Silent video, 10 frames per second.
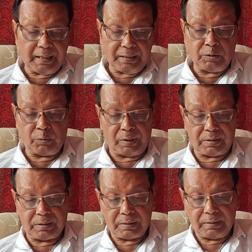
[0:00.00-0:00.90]

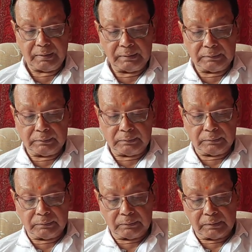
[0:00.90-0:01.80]
injuries.
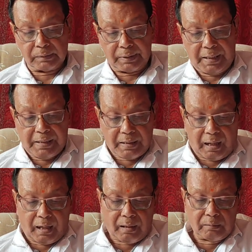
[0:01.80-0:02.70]
These
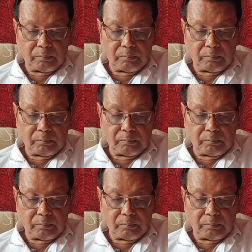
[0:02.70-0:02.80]
are